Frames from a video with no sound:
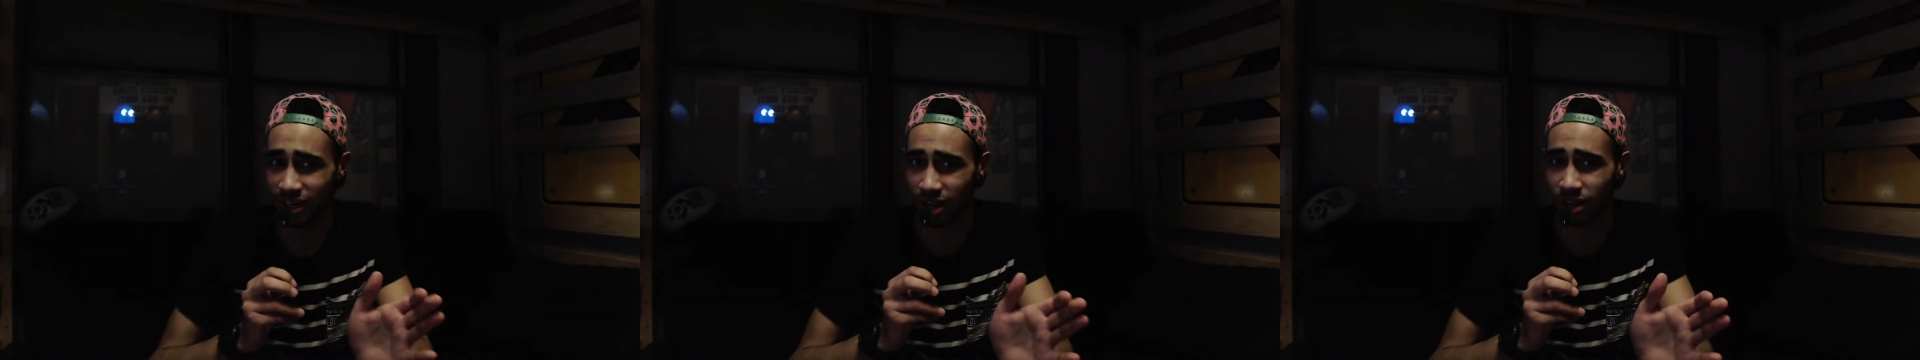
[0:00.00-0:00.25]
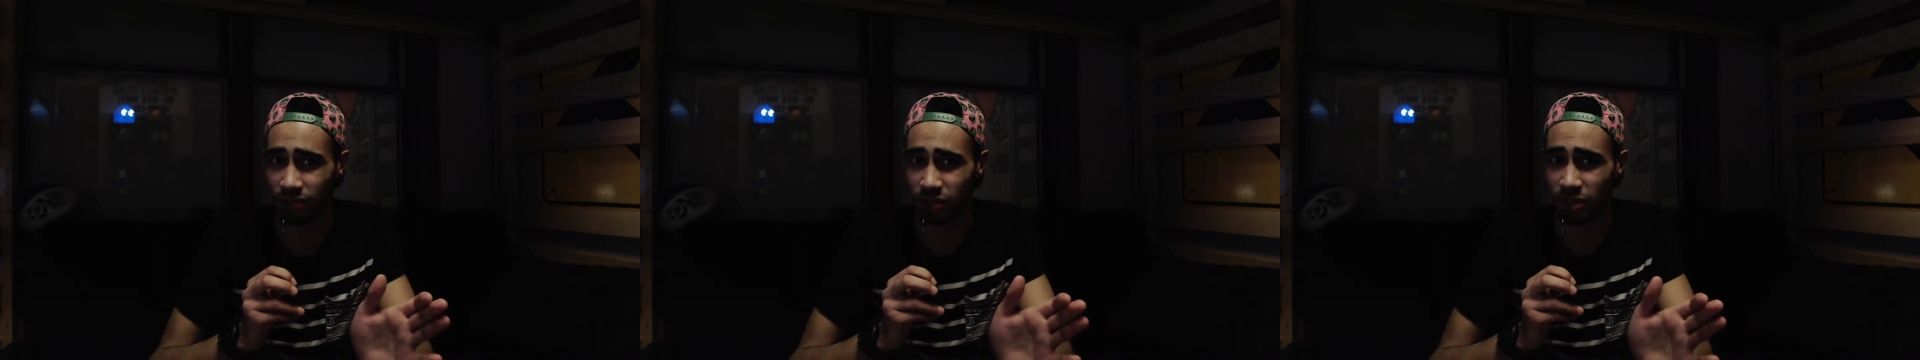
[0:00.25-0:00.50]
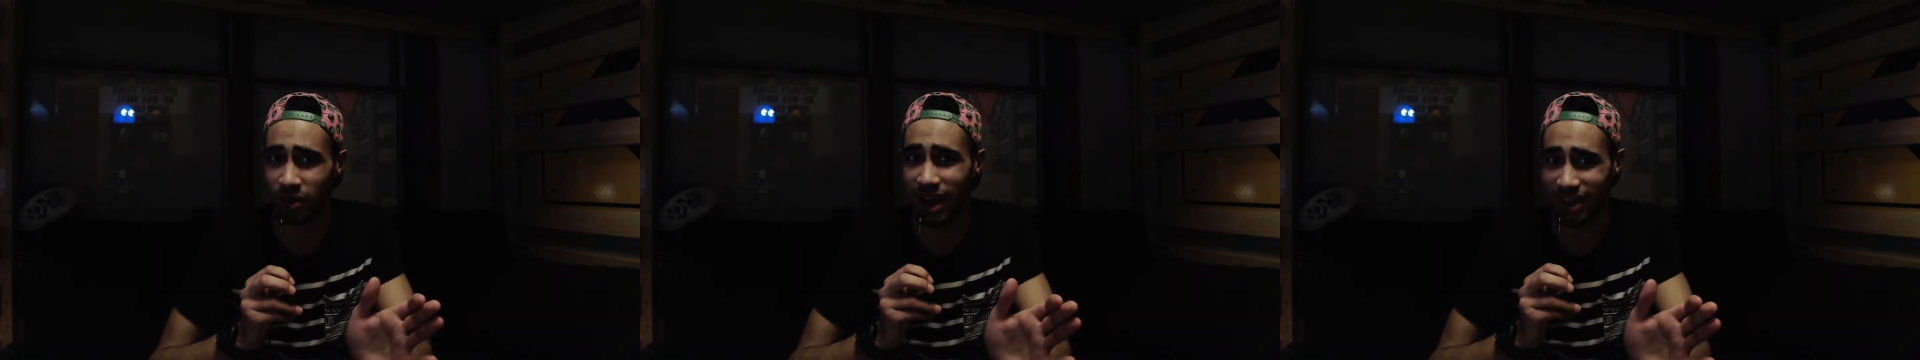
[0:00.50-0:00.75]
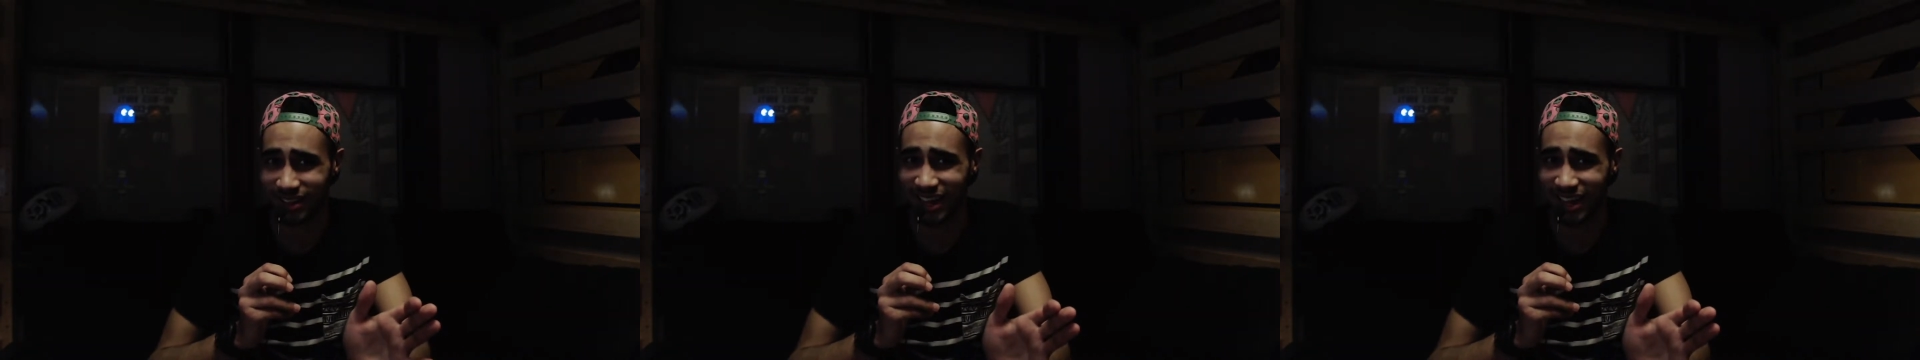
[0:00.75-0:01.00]
all of your
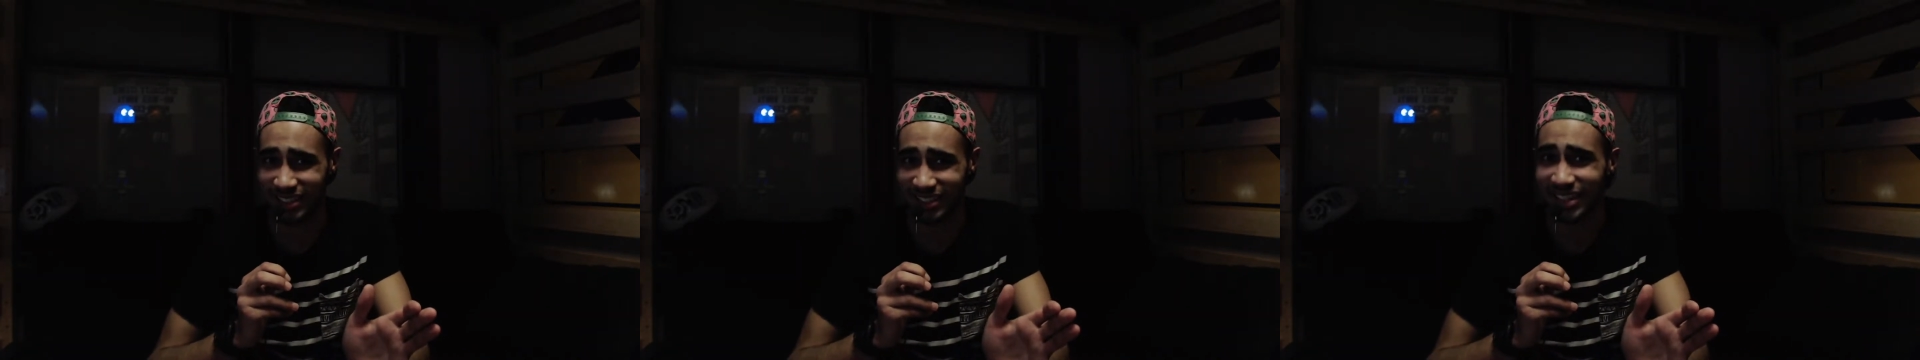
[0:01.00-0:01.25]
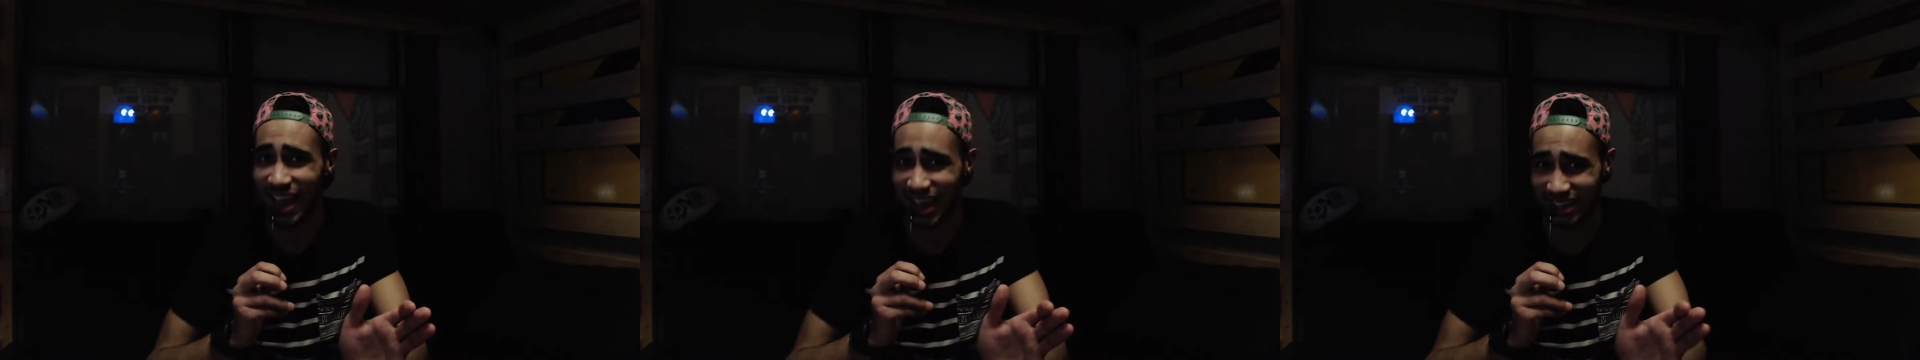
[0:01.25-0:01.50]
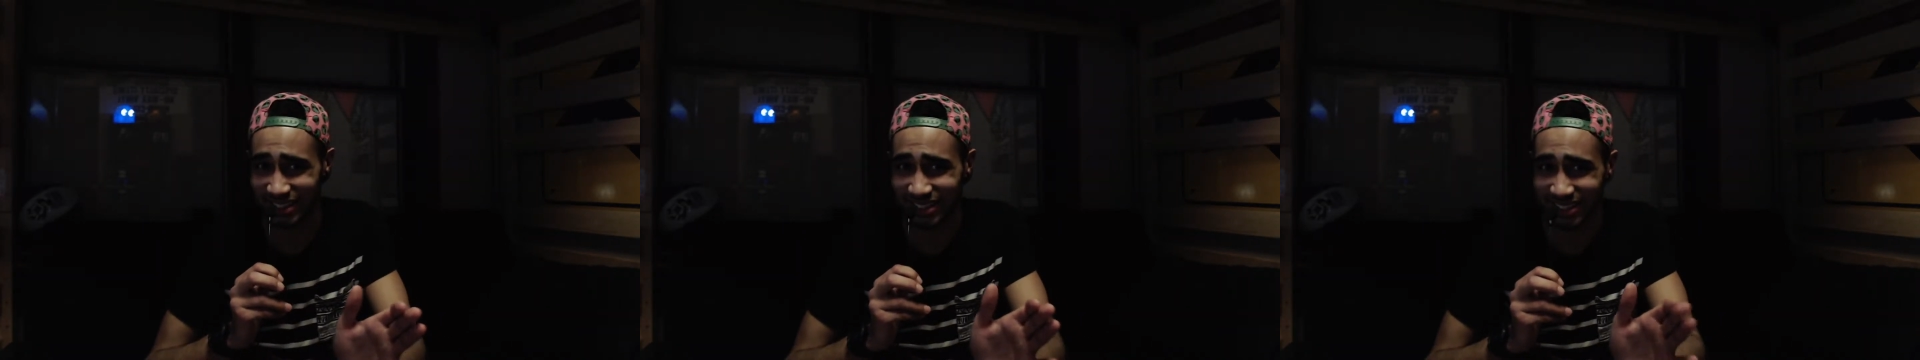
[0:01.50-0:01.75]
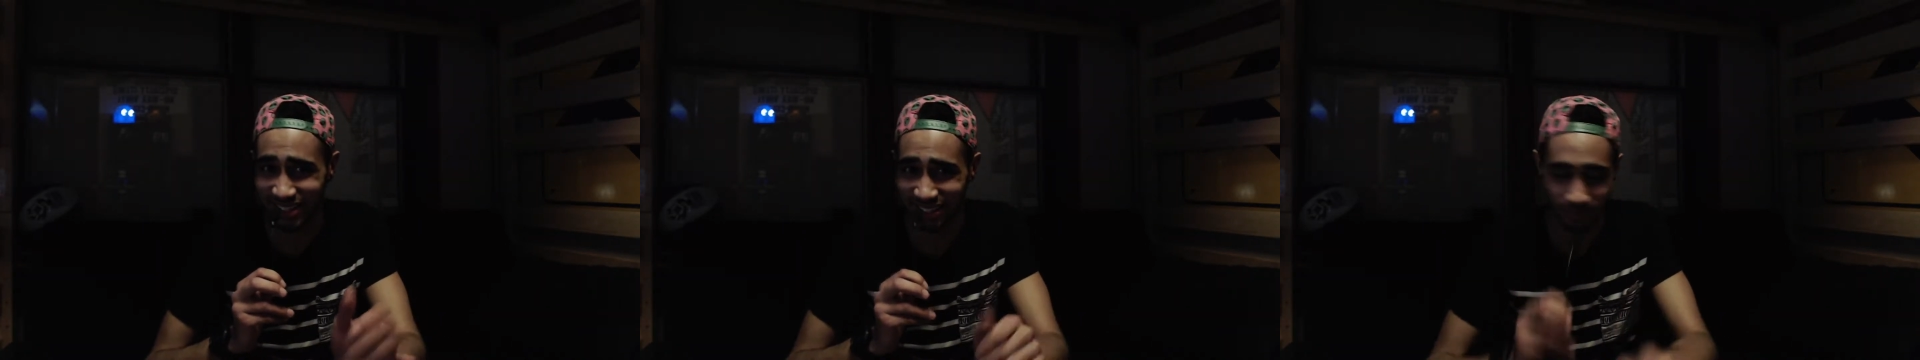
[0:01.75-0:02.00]
online
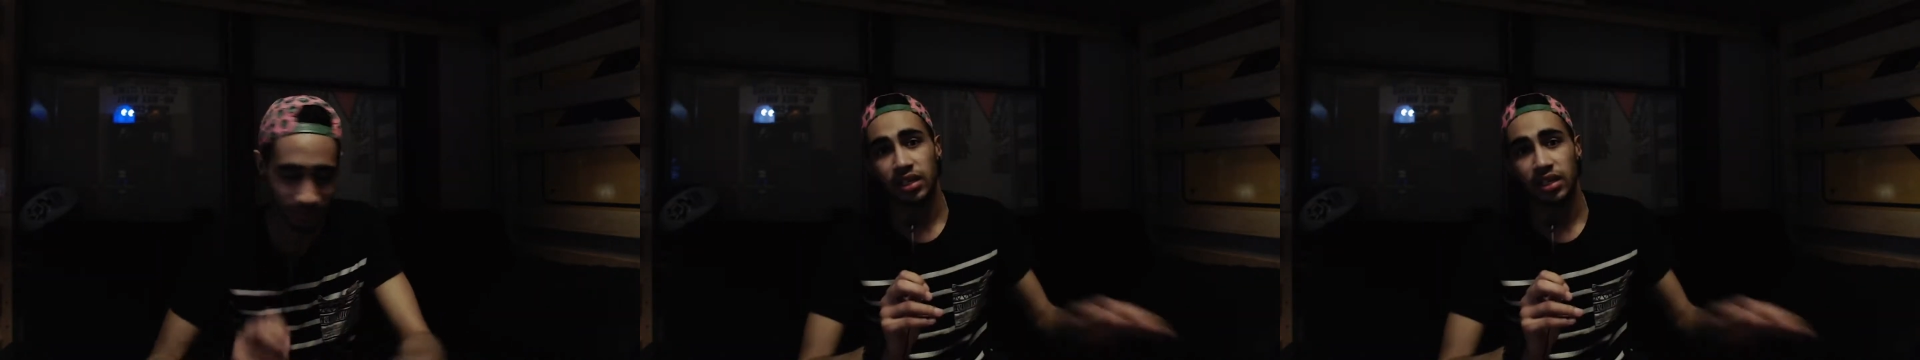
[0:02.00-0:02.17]
tests.